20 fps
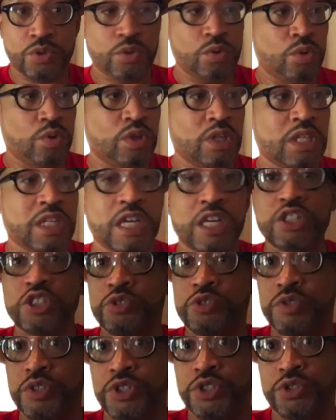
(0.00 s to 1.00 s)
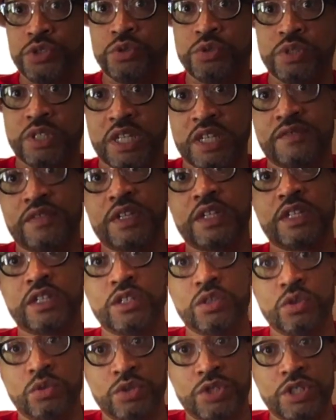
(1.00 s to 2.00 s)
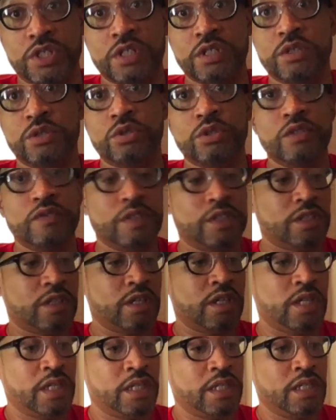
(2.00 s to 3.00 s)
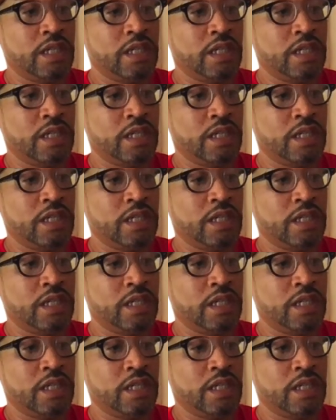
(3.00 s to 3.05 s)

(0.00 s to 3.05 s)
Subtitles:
or luxury shoes, like if you get a Gucci, a Louis Vuitton,